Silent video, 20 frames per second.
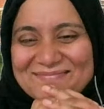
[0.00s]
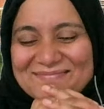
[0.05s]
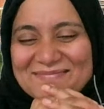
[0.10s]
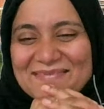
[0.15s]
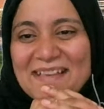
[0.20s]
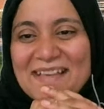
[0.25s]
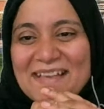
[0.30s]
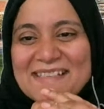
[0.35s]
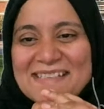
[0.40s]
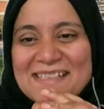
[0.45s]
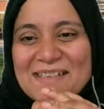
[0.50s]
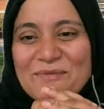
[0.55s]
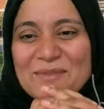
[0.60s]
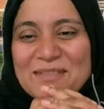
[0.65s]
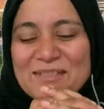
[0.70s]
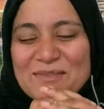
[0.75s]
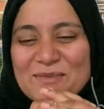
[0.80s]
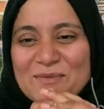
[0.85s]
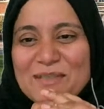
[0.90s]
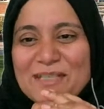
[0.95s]
Yeah,
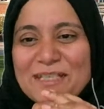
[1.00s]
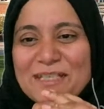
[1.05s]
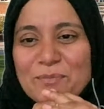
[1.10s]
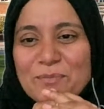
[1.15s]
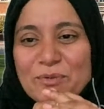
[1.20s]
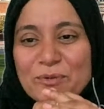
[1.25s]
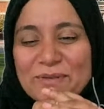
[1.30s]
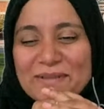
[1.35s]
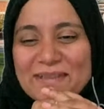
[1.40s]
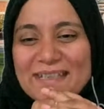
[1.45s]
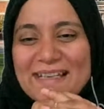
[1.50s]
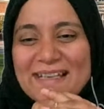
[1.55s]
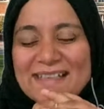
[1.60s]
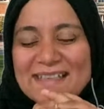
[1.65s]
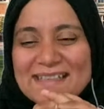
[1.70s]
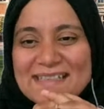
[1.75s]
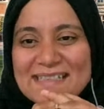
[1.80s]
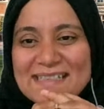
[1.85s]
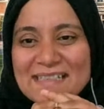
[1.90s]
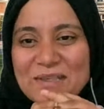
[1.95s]
someone's really put the
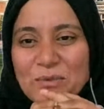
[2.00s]
answer